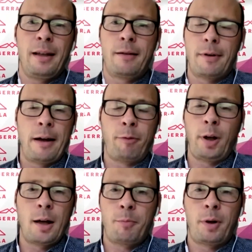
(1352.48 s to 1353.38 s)
think
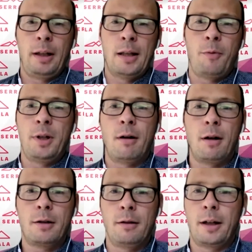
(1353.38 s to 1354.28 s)
every company that we
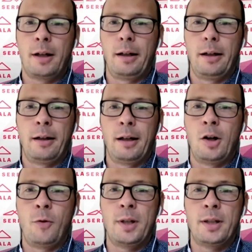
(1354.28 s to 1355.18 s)
talk to, they
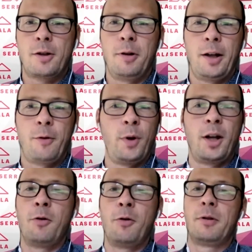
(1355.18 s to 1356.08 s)
always go, like, when
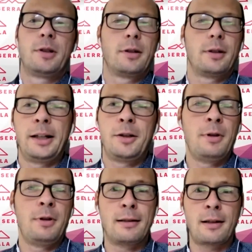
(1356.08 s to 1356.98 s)
we go and
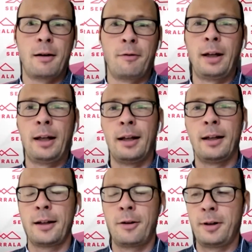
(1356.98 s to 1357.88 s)
do the
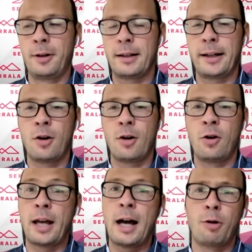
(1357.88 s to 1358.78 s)
discovery, they're always like,
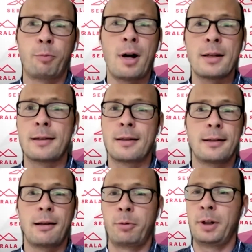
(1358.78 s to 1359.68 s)
oh yeah, our
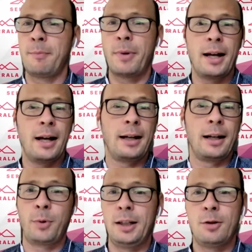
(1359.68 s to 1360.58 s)
processes are really
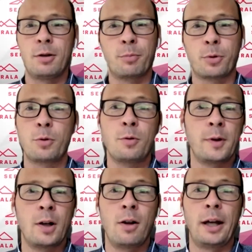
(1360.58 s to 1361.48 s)
bad and we need to
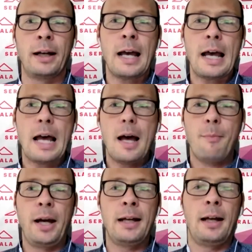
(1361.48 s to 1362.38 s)
improve and all that.
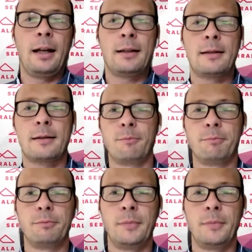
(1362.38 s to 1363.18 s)
But it's